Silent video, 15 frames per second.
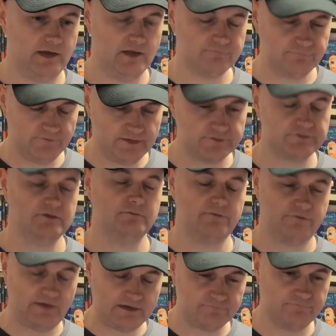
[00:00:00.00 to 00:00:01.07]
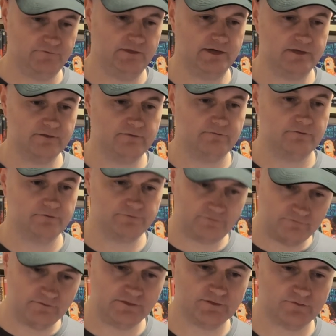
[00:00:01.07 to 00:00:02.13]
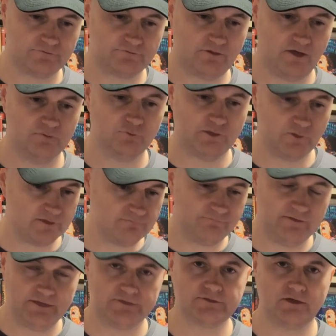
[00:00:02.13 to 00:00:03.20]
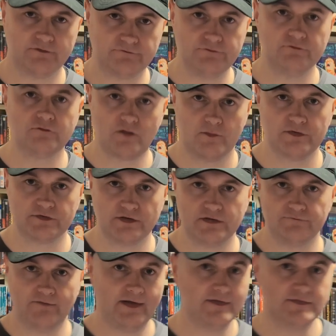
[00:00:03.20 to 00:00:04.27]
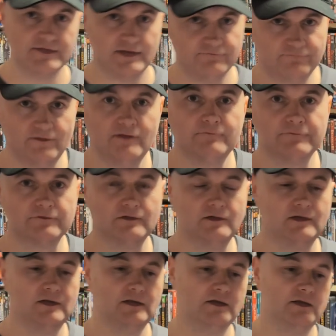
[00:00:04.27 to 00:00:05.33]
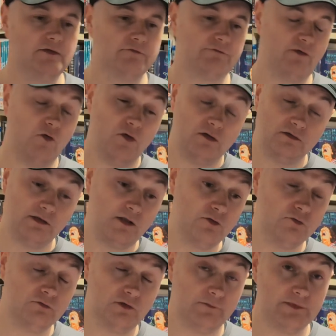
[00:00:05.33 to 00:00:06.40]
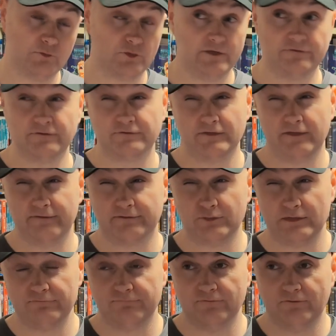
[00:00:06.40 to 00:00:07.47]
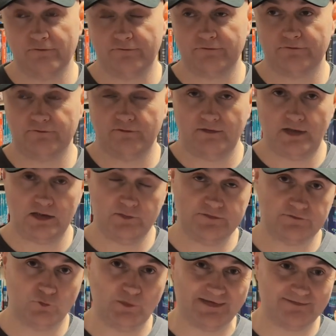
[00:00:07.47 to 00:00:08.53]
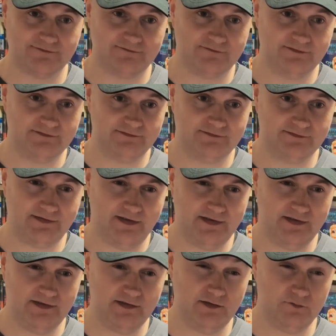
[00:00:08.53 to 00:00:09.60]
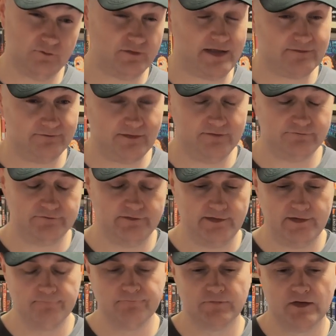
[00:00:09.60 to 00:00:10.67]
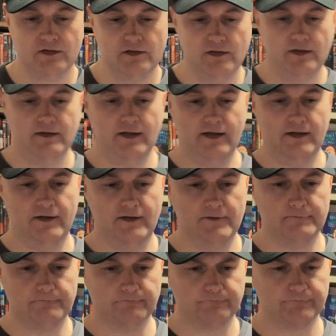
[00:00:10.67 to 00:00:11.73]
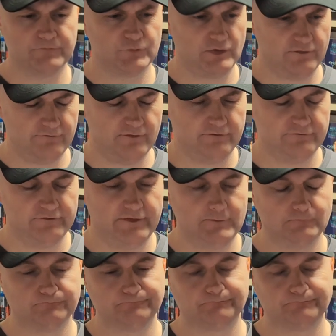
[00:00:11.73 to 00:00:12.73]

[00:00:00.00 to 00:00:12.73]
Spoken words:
I finished, thankfully, Sunday just gone, but we finished our 2 commentaries for 88 films. So although, what is it today, the 24th, Halloween's a week today, it was 8 days today, 23rd today.